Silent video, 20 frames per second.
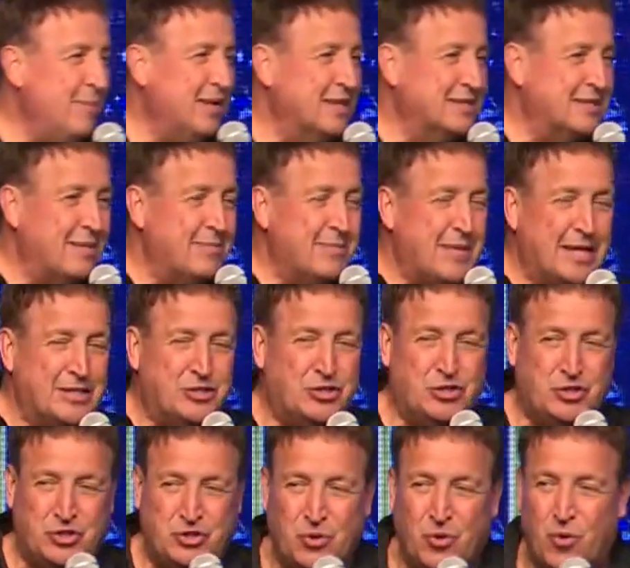because I'm not
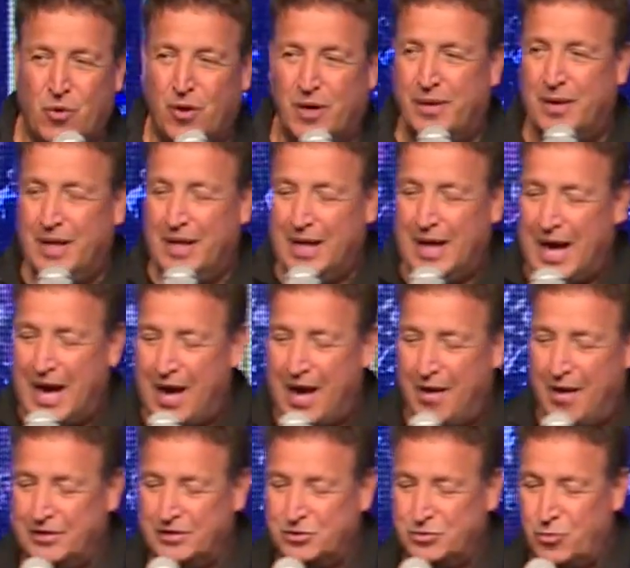sure how
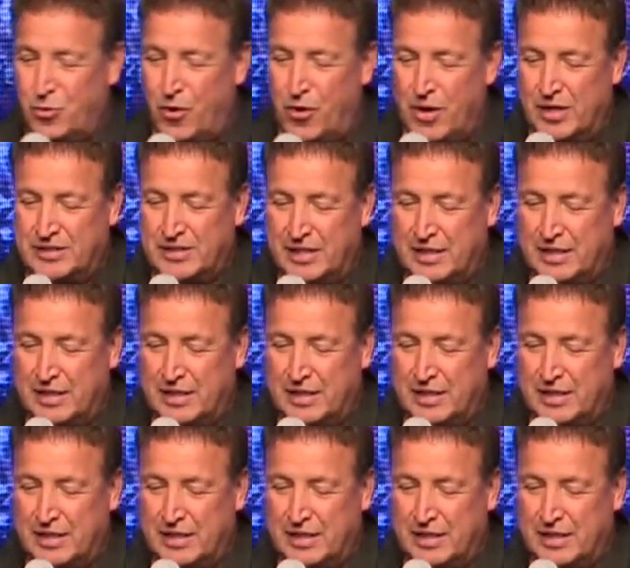this works.